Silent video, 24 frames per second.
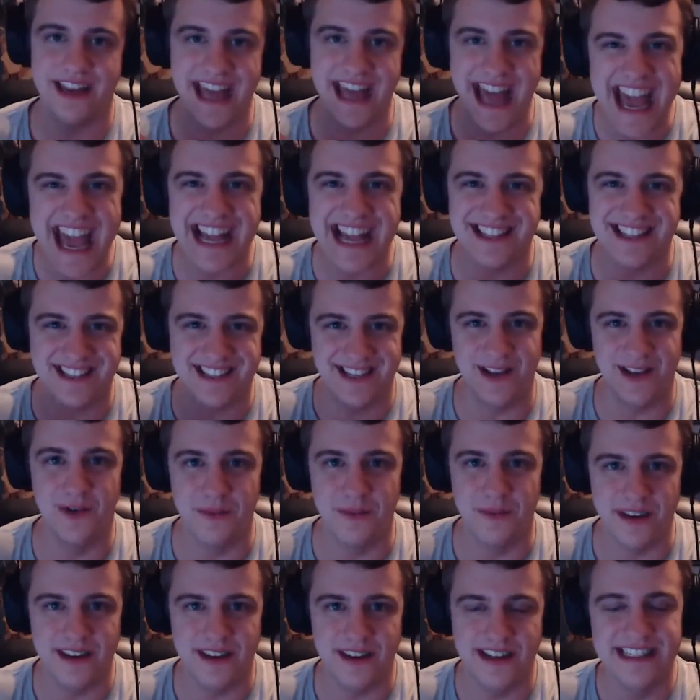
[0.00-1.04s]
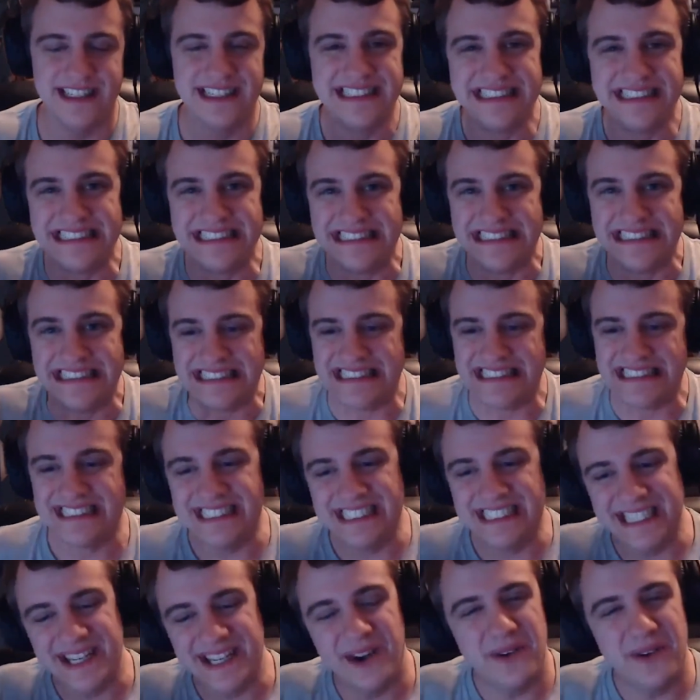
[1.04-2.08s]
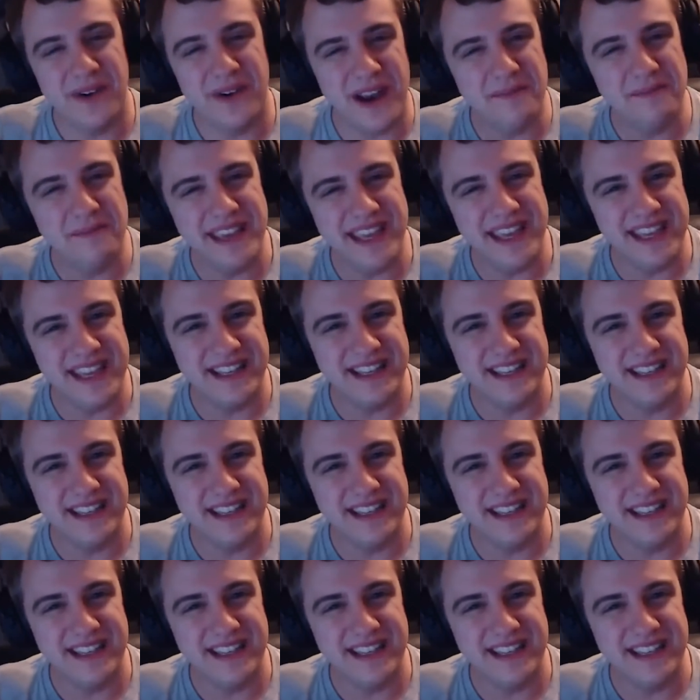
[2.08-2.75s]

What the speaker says: enhanced human. You know what I mean?